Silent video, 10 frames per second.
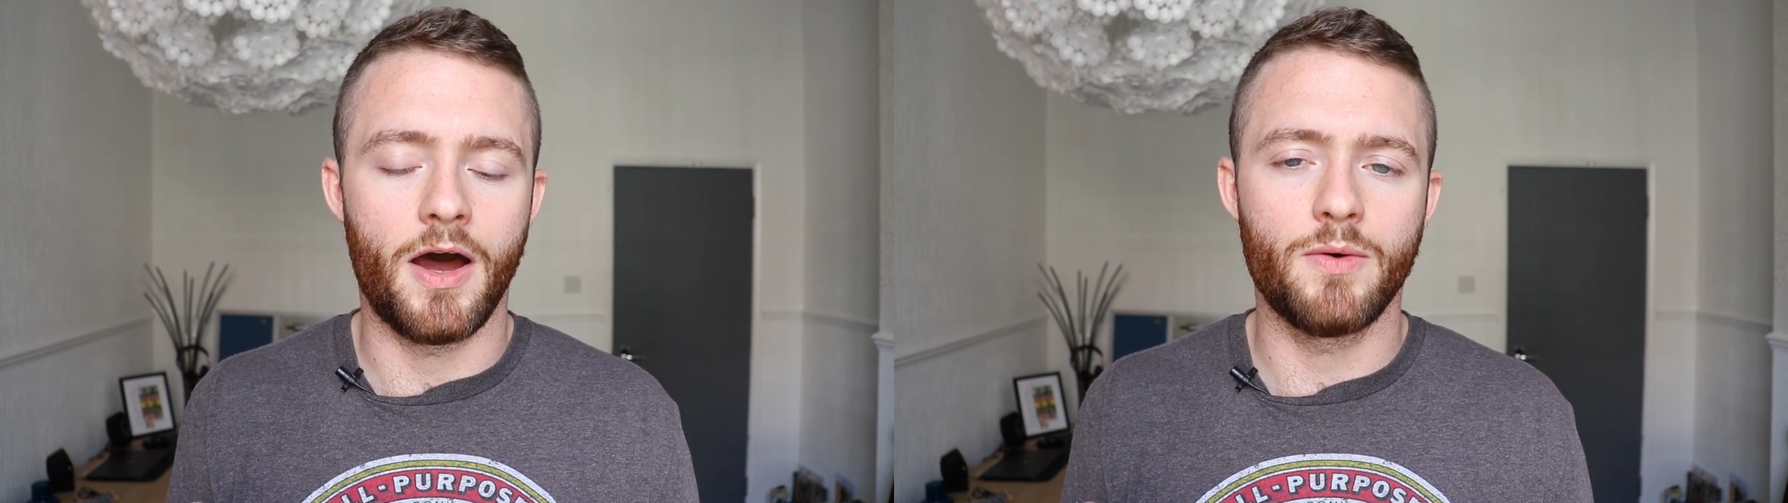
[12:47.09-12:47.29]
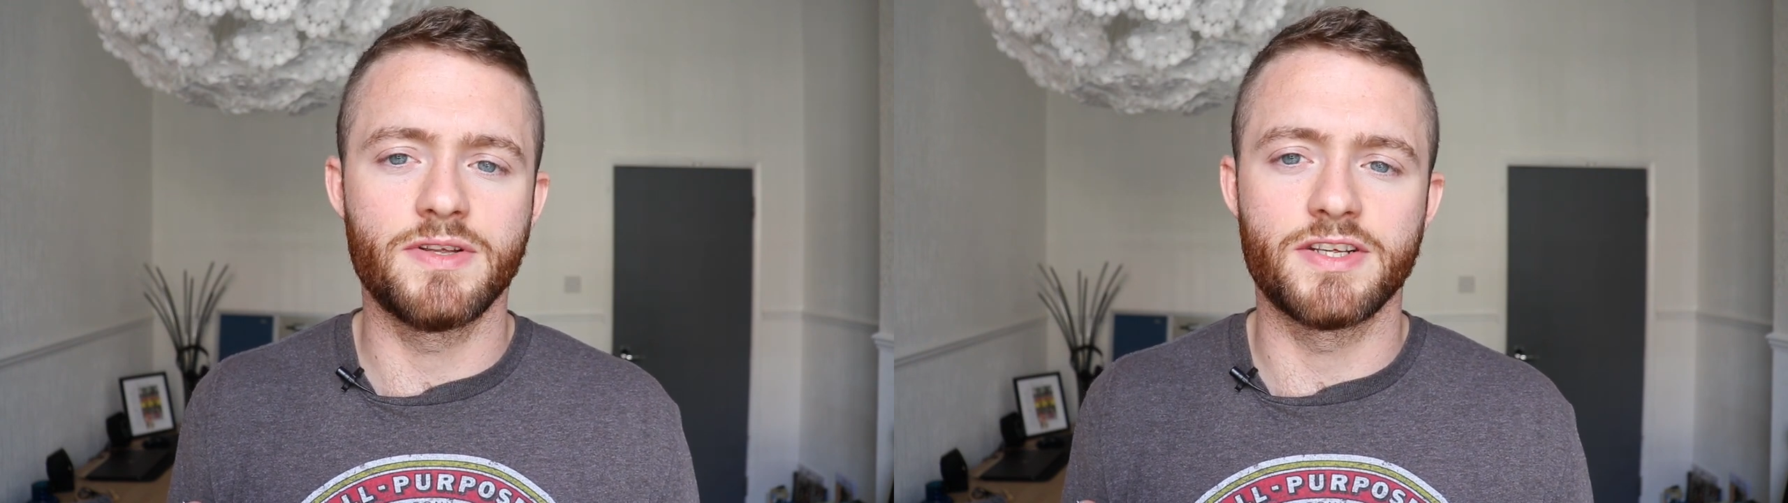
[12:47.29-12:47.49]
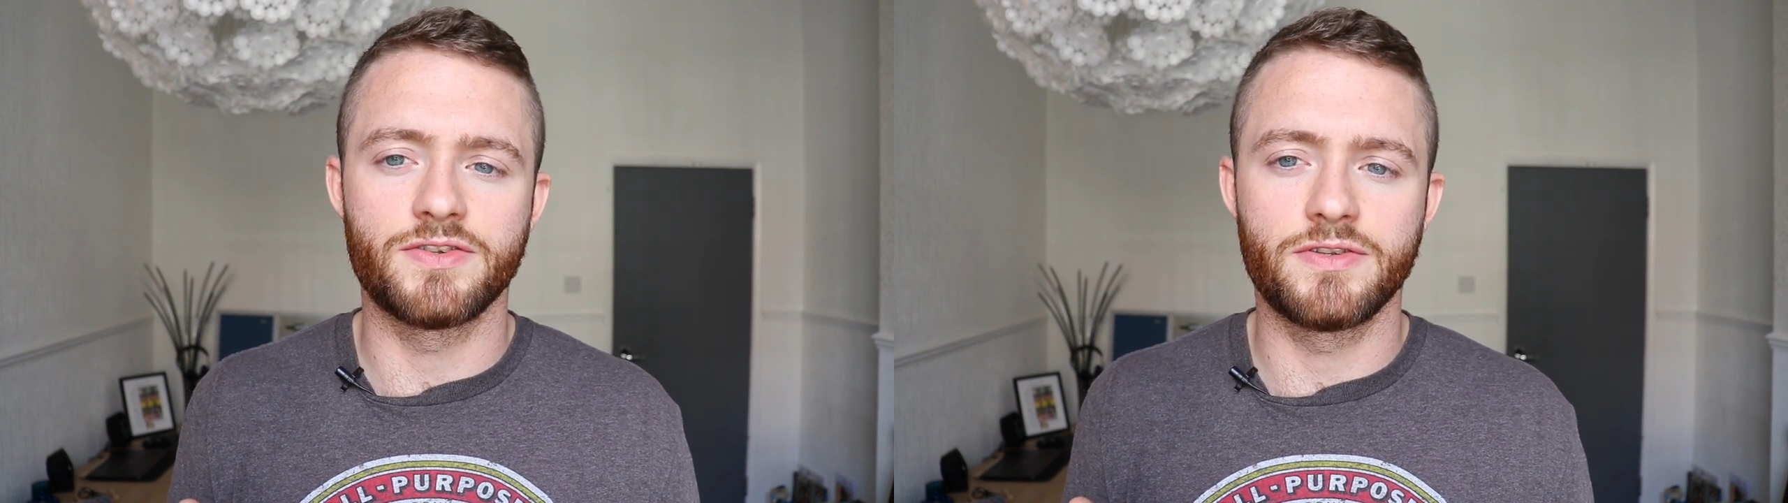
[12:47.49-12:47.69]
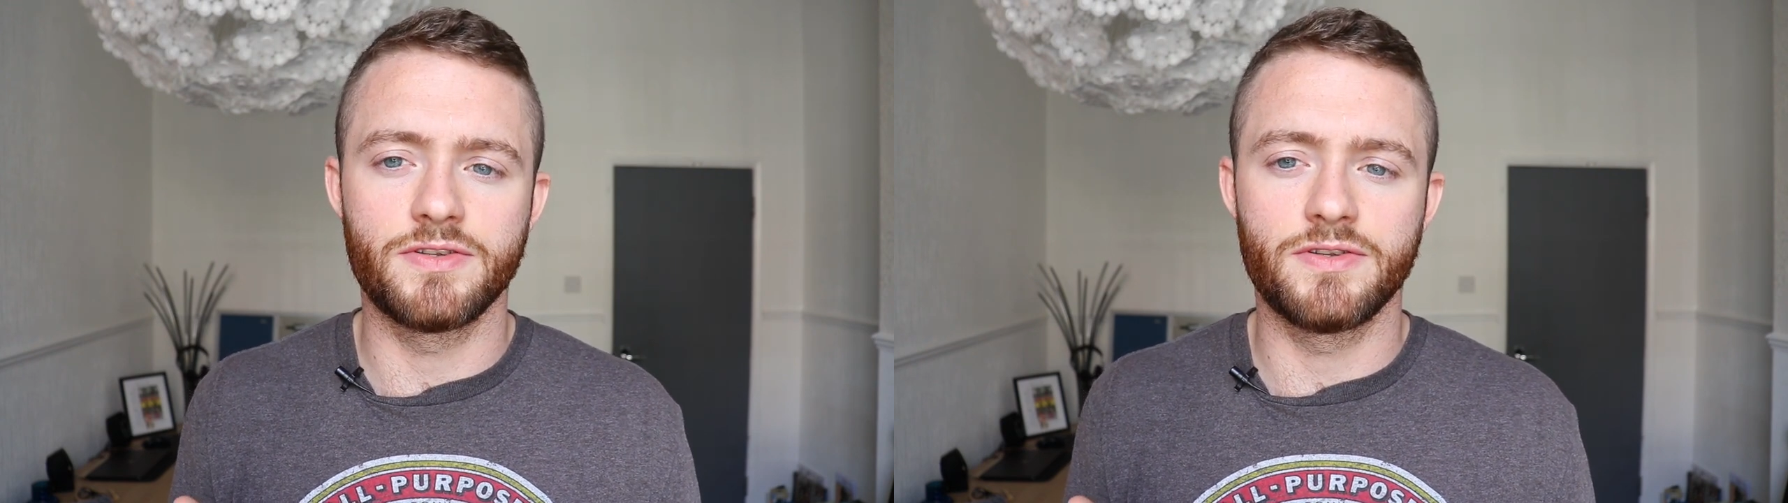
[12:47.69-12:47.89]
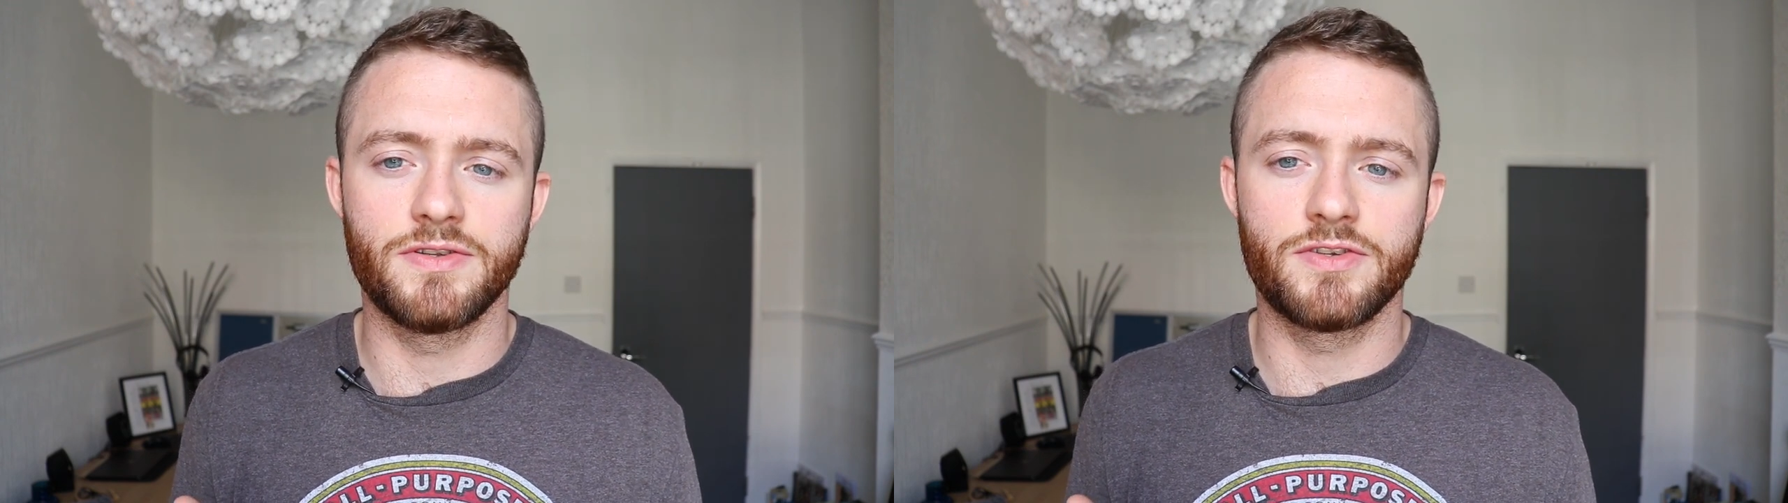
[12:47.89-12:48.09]
I was
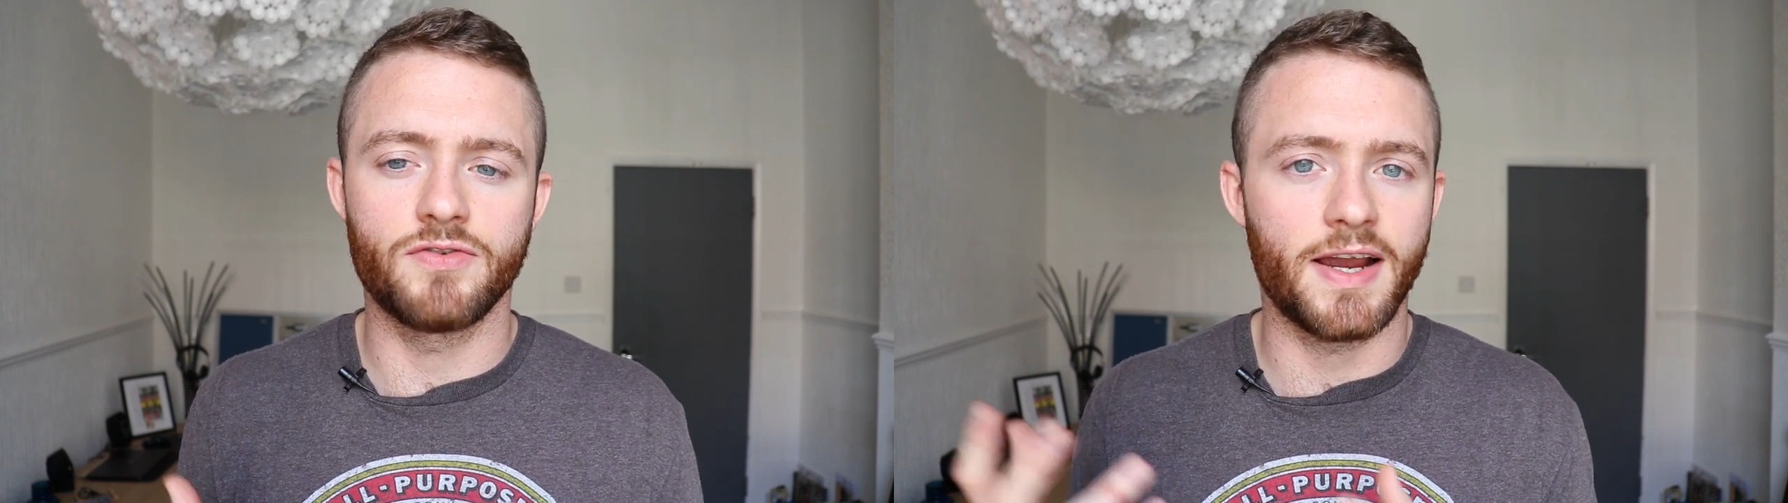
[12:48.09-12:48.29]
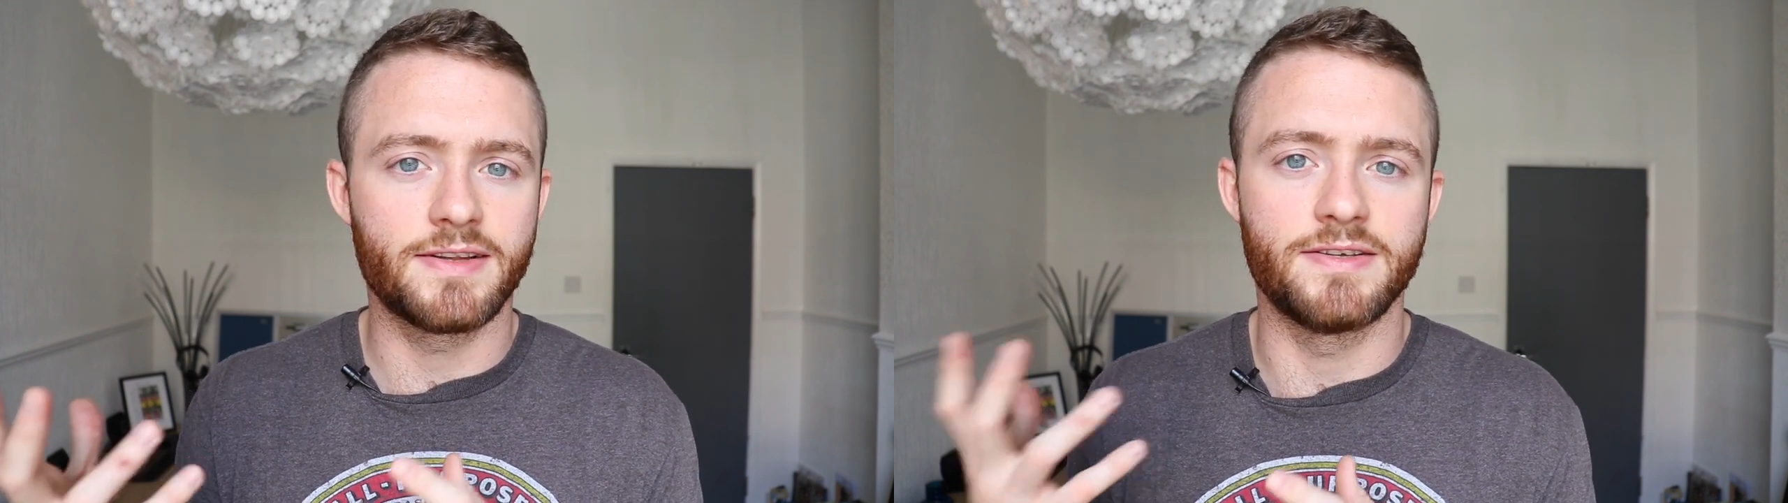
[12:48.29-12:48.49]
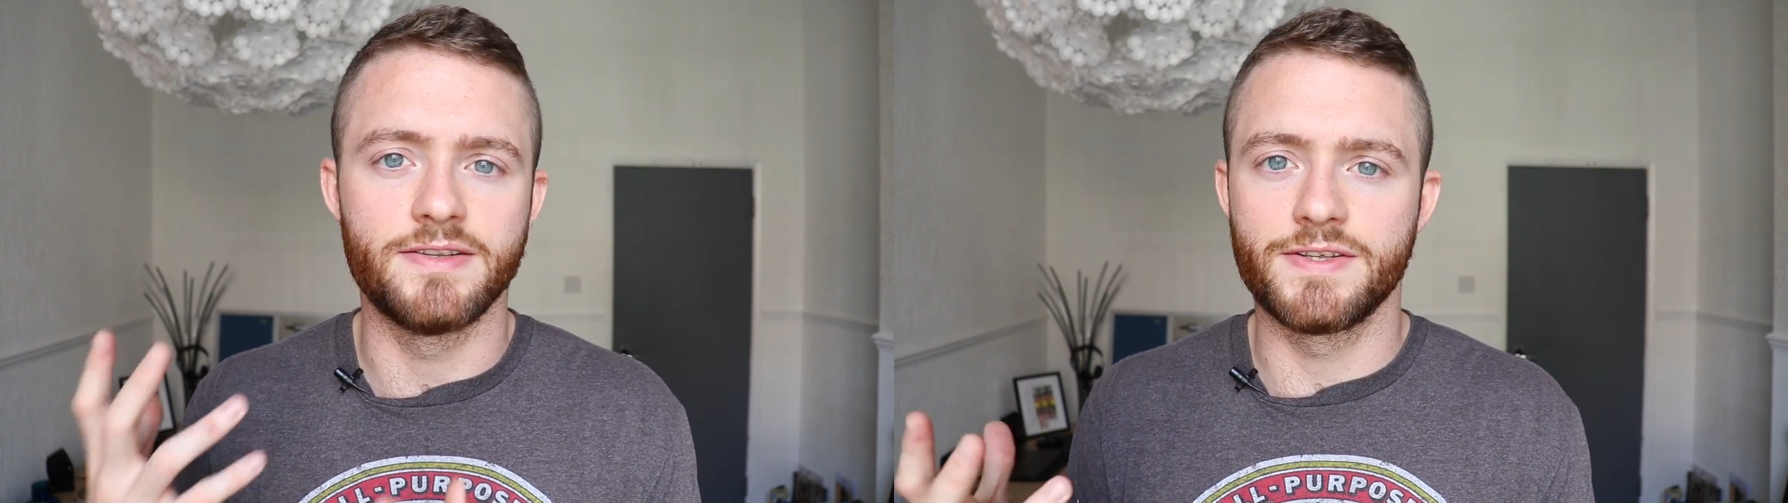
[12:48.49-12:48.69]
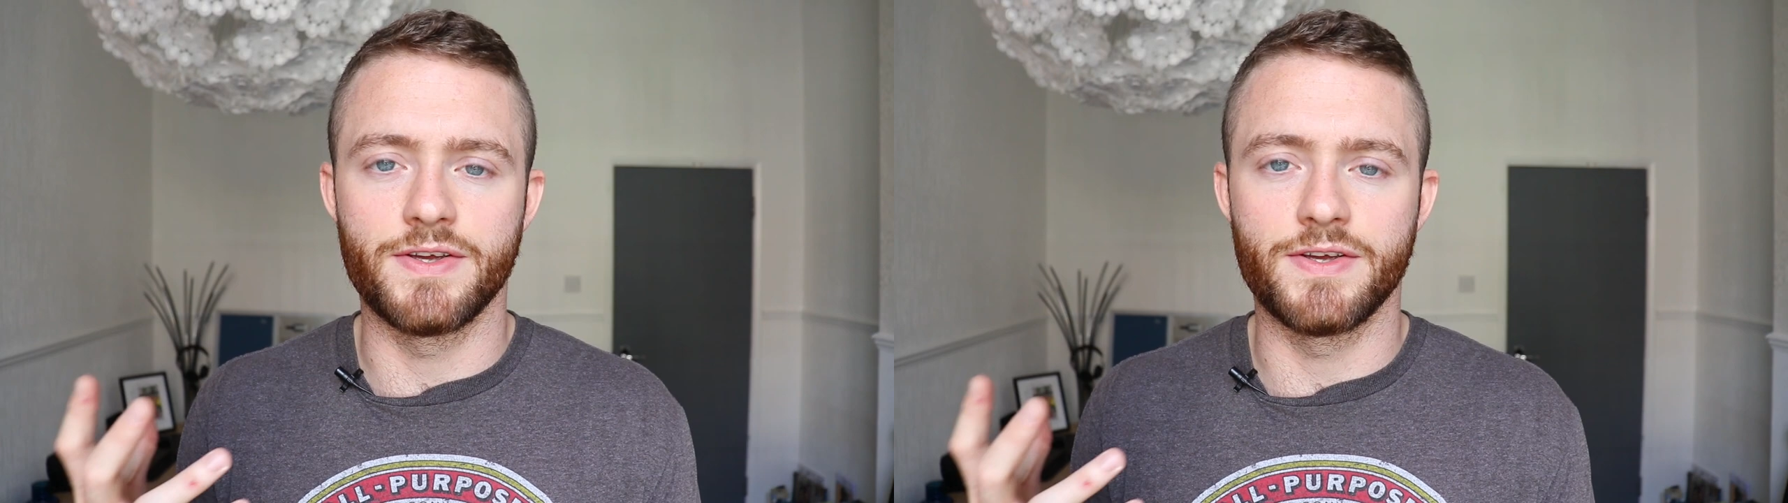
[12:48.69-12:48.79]
attracted